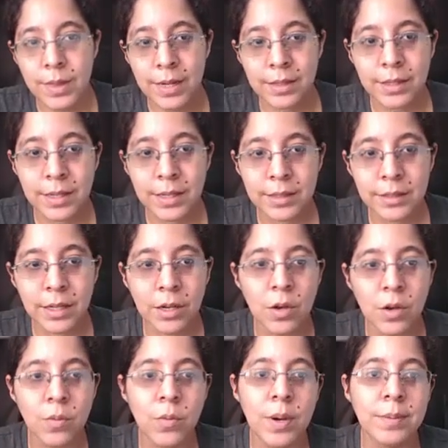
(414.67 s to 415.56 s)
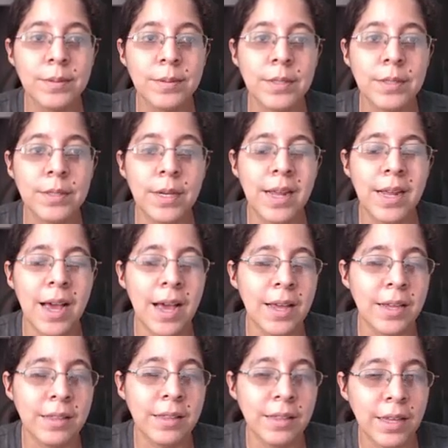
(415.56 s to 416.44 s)
The second website,
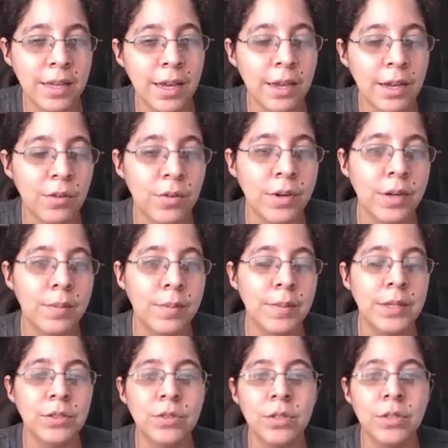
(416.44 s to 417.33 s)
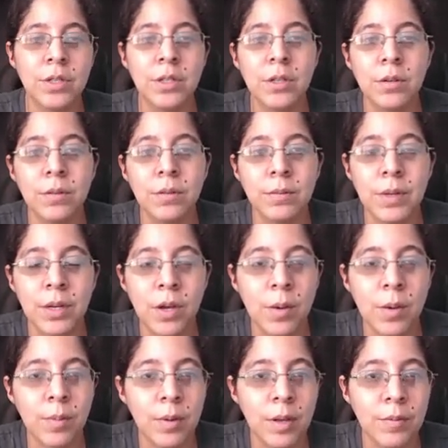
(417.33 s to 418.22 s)
I think I already mentioned it on a
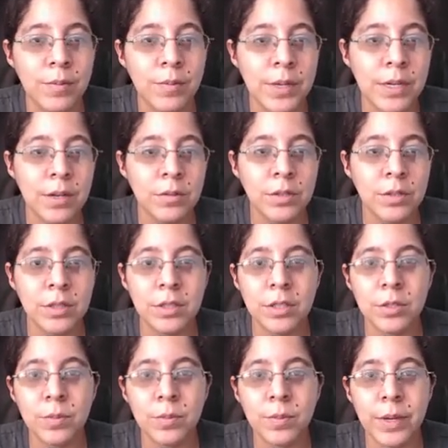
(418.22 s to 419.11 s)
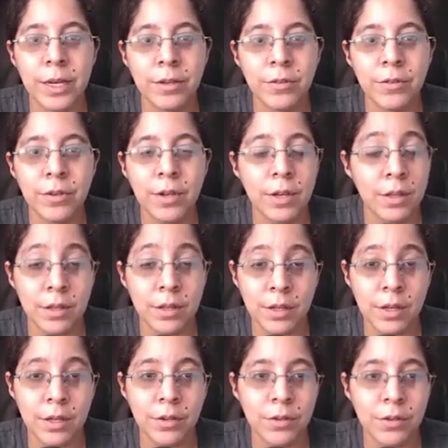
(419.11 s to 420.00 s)
couple of videos in this page, in
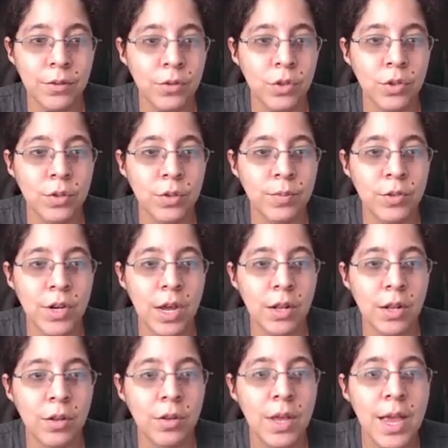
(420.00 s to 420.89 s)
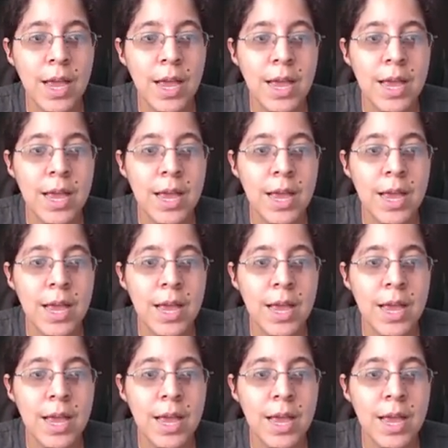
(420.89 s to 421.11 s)
this YouTube channel,